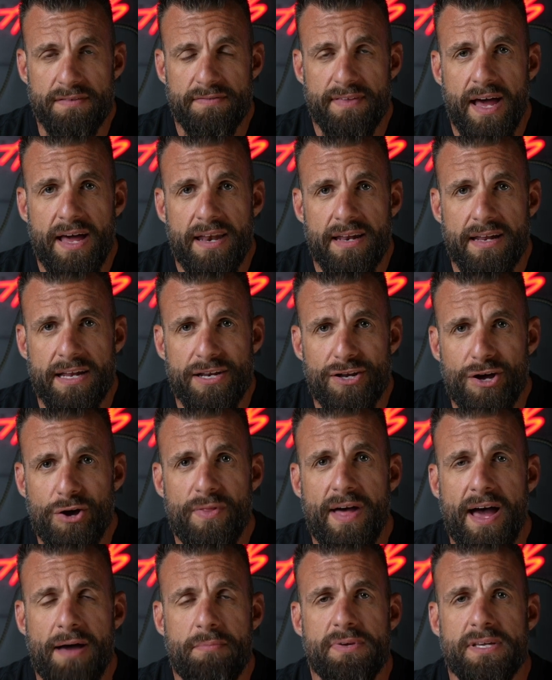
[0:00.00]
that and I know
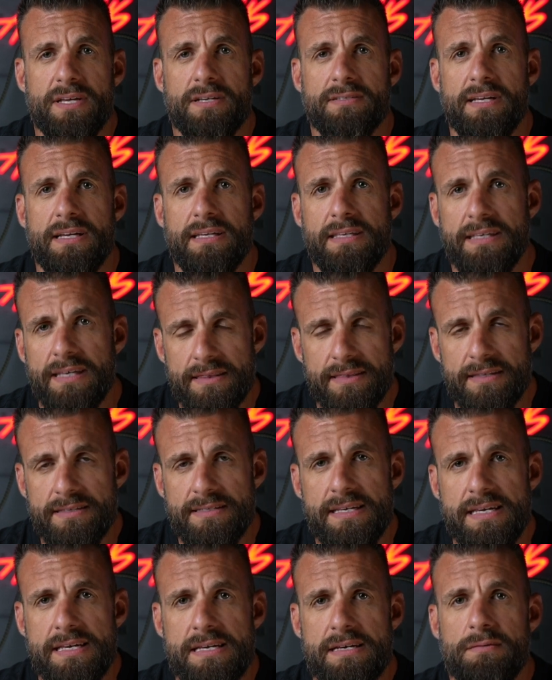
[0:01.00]
that because I get the
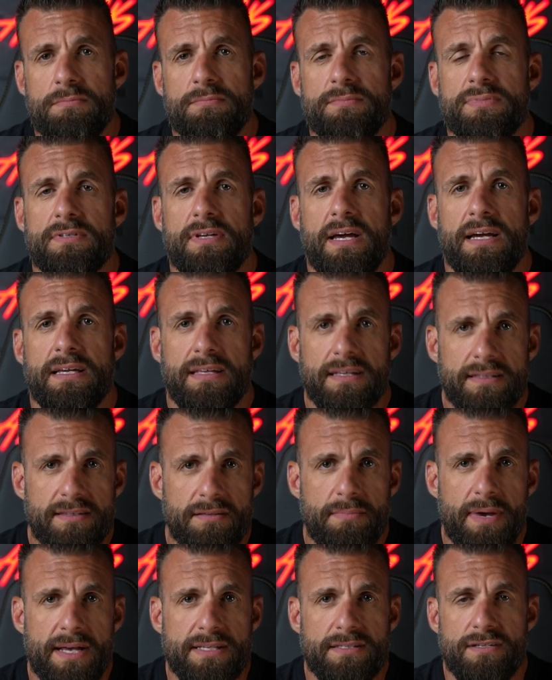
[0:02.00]
DMs, I get the
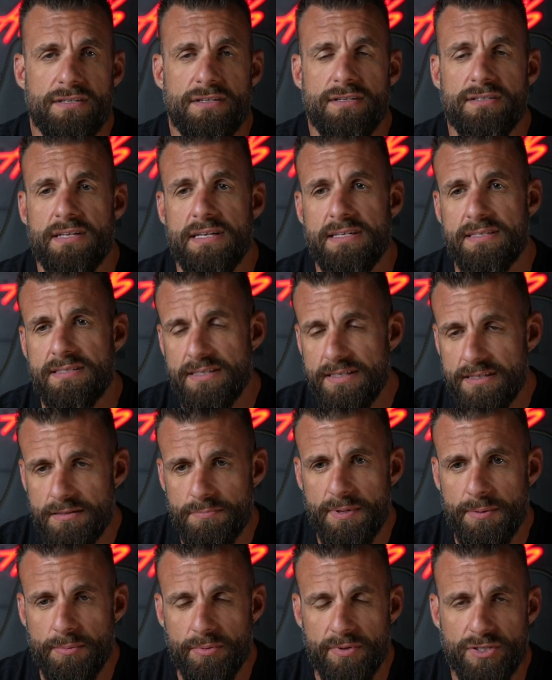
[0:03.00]
messages, I see the
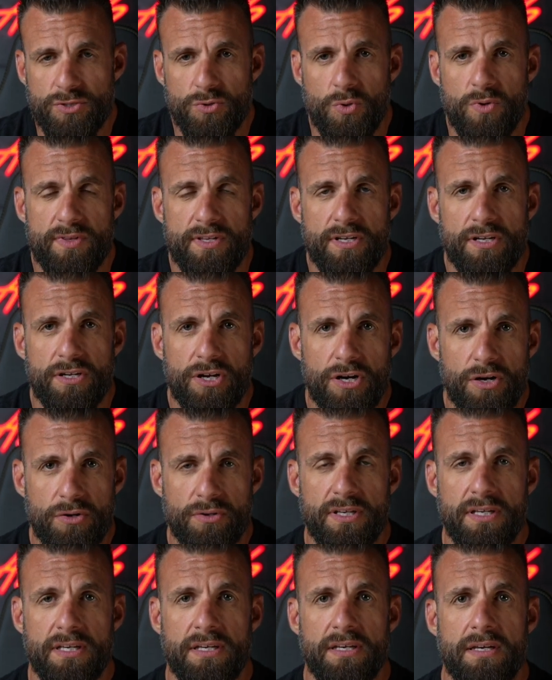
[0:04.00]
people that join the
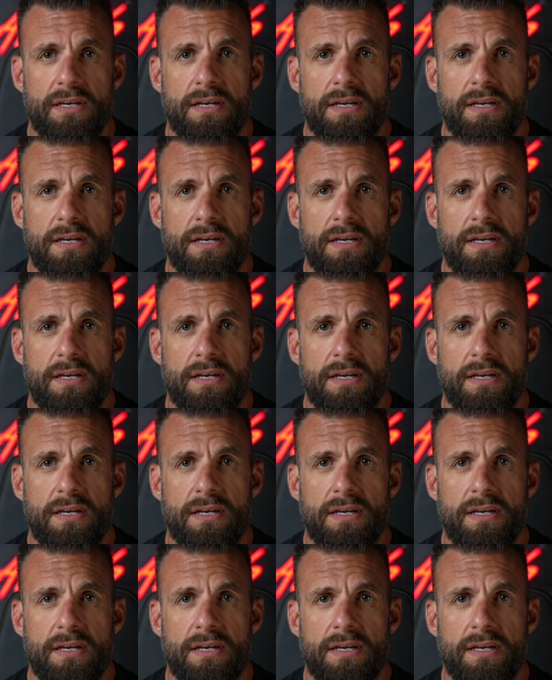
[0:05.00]
Agoge